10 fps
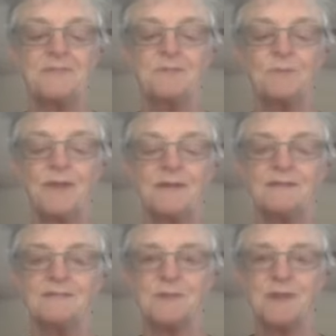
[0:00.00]
Joanne
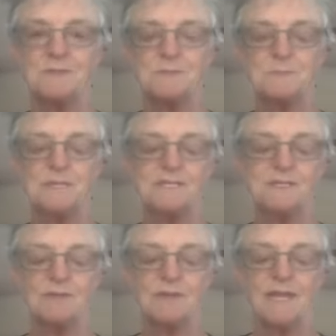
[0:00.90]
describes police
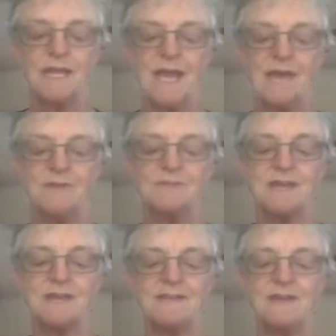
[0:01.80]
lurking
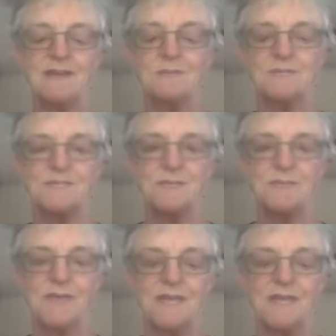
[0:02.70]
outside the homeless youth